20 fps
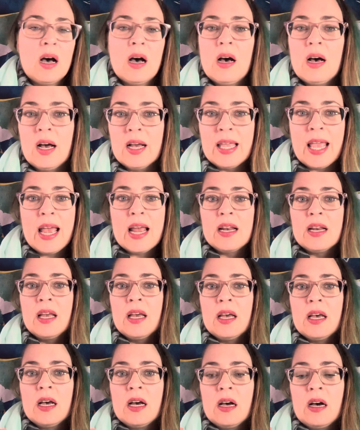Again,
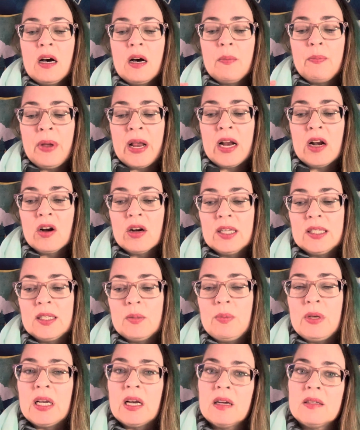parents,
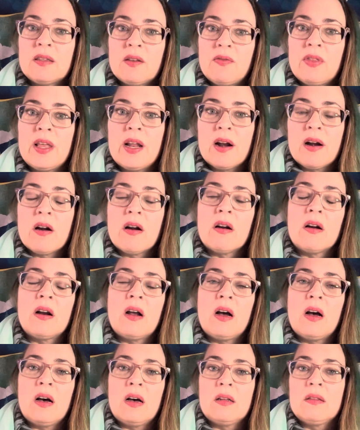because of their
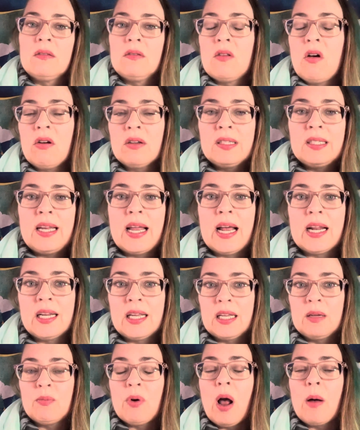
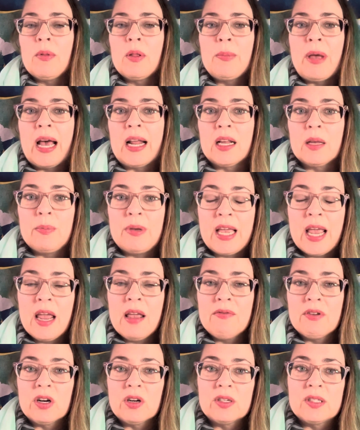longstanding problematic
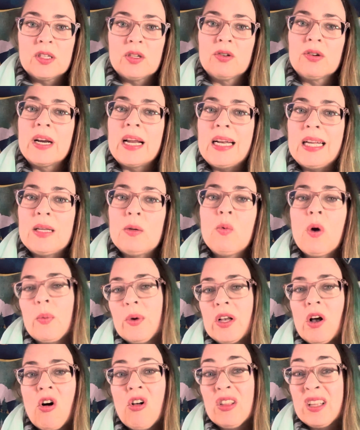behaviors, created what we
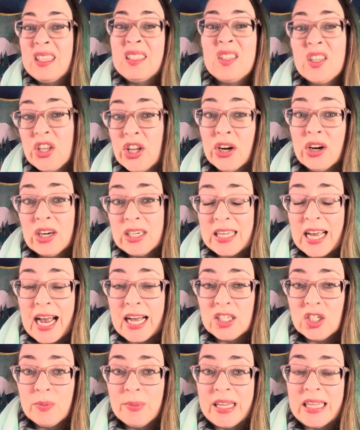call insecure
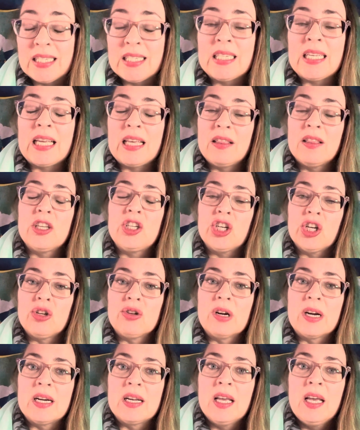attachment in the
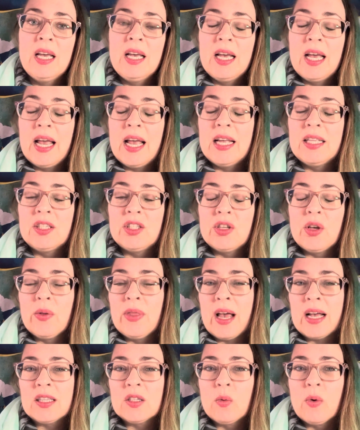children. And so
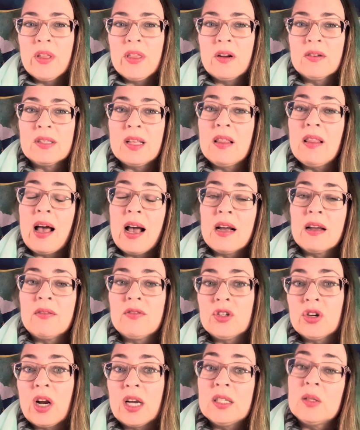that's where there's a lack of
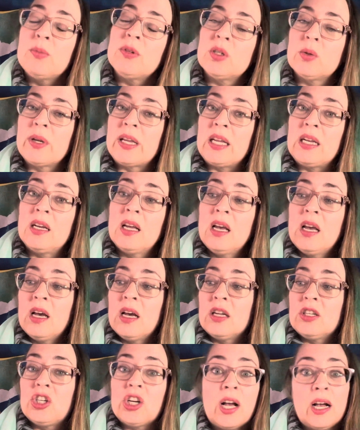trust between
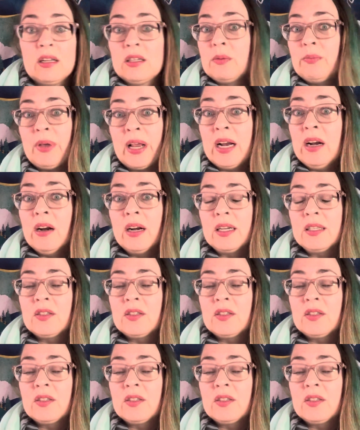child and parent.